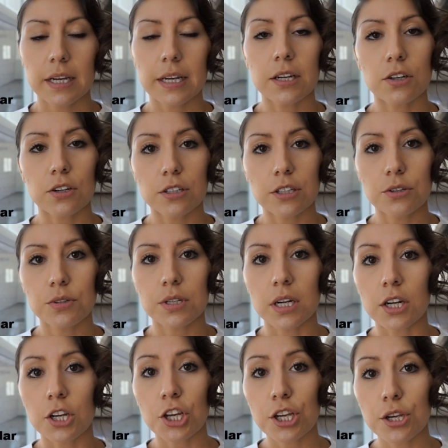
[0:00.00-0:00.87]

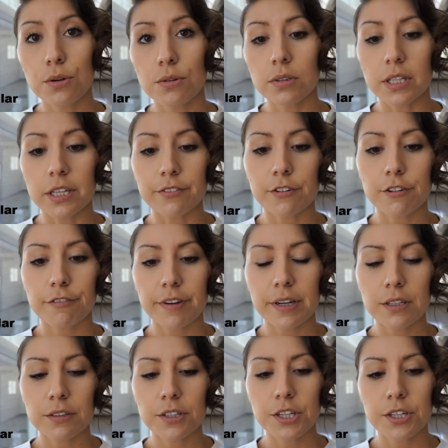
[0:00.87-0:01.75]
include acute liver
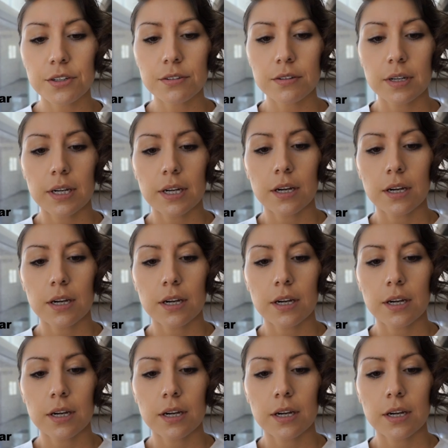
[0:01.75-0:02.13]
failure,